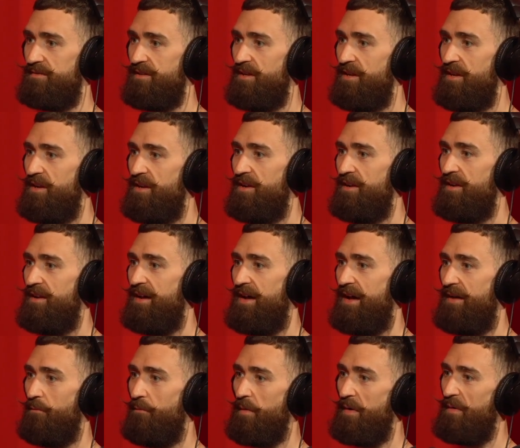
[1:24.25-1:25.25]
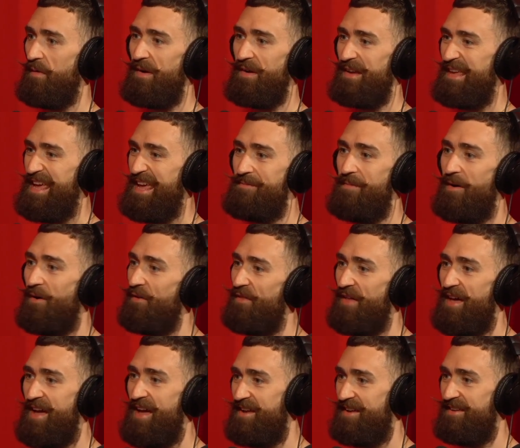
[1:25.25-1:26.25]
And I came out of
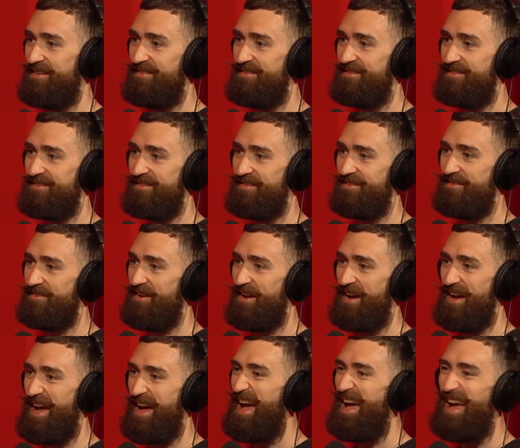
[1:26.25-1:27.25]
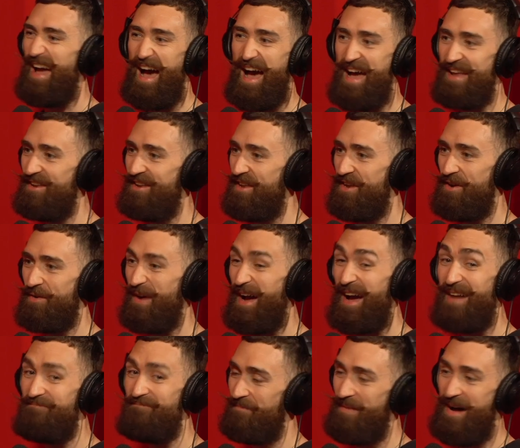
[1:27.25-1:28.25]
there and I knew
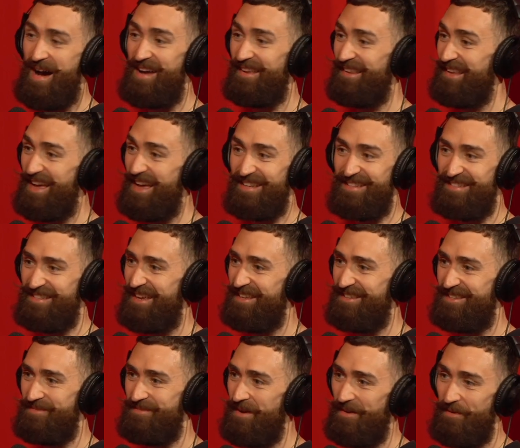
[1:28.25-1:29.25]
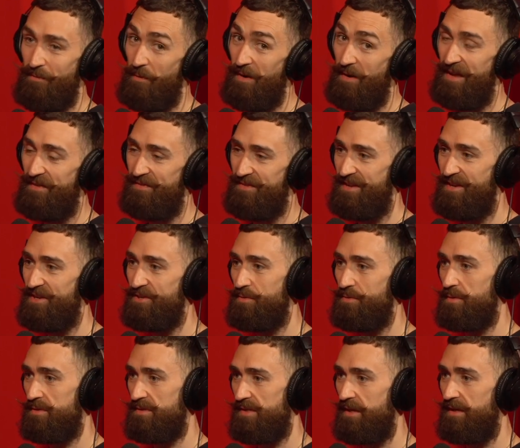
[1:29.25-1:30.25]
my lass said to me when we left here,
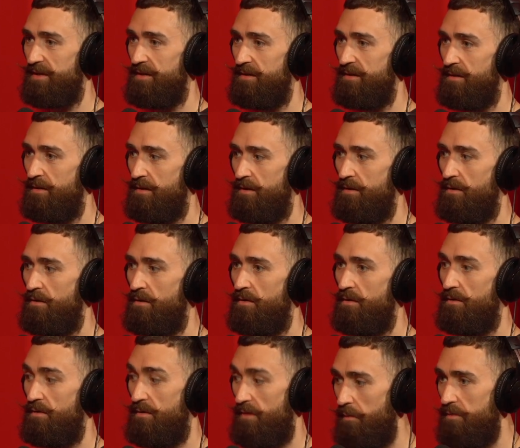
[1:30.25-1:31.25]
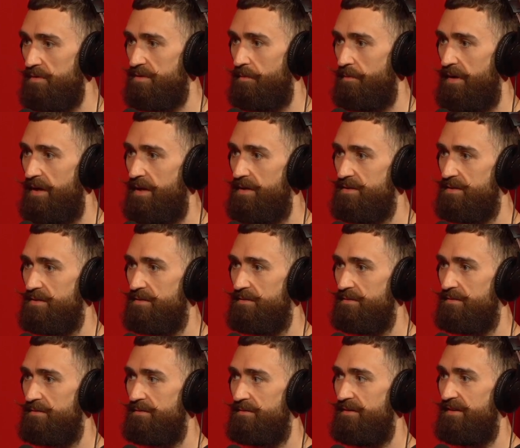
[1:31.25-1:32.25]
she was like, that was
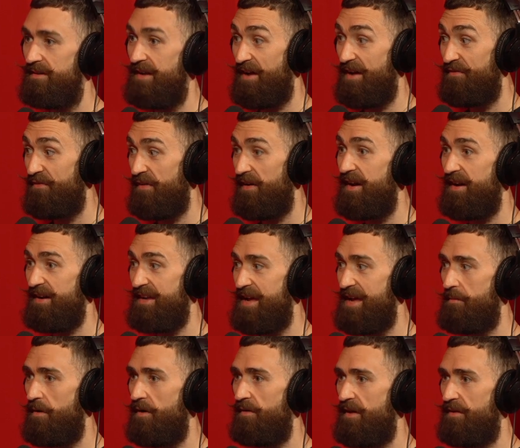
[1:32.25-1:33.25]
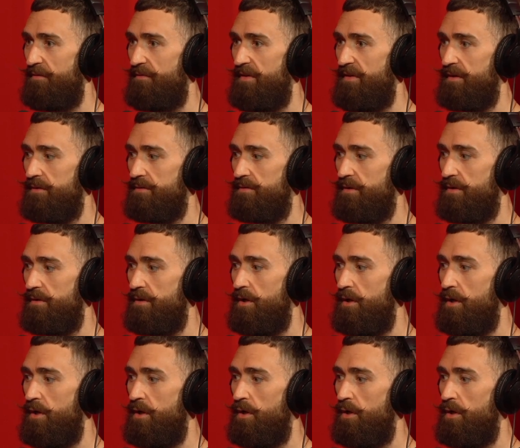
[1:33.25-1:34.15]
amazing. And I came out of there feeling that